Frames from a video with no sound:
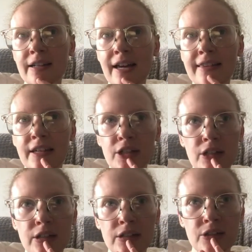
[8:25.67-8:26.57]
I think
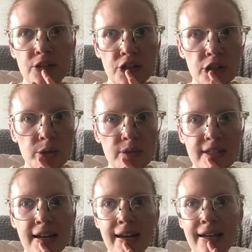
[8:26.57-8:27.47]

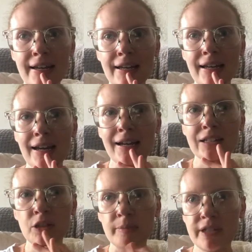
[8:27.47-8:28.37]
Tuesday I had a
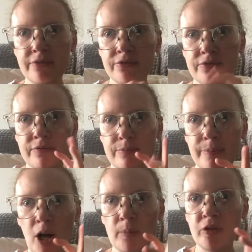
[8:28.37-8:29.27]
little bit of
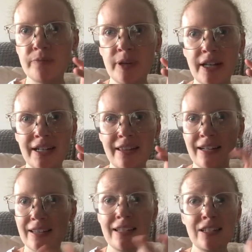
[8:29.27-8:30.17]
bowel movement, and then I
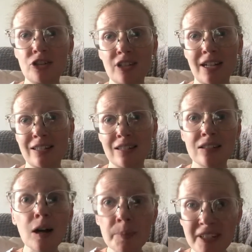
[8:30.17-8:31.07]
think it just kind of
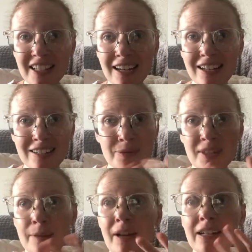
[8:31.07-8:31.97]
stopped again. It was
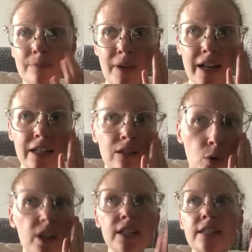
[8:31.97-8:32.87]
like my
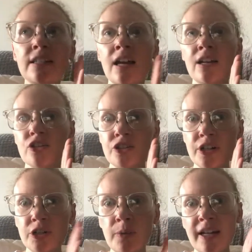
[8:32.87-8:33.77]
organs started
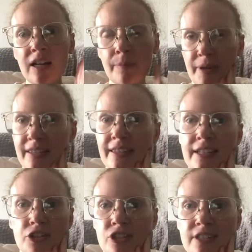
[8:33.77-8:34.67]
to wake up, and then they
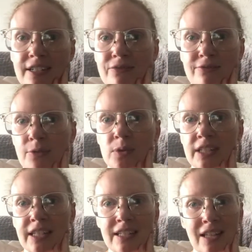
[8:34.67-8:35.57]
just didn't
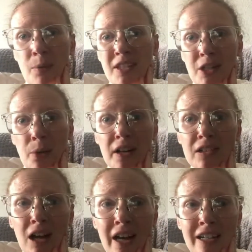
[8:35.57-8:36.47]
fully, because I wasn't going a
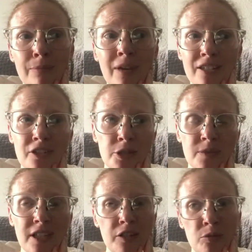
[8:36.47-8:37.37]
lot, and my surgeon was
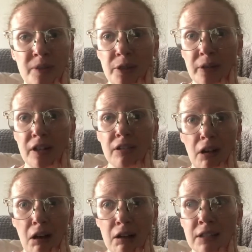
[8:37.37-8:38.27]
like, you'll be going a
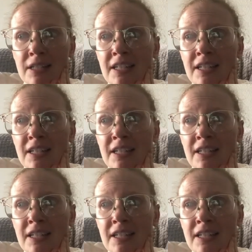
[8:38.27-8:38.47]
lot.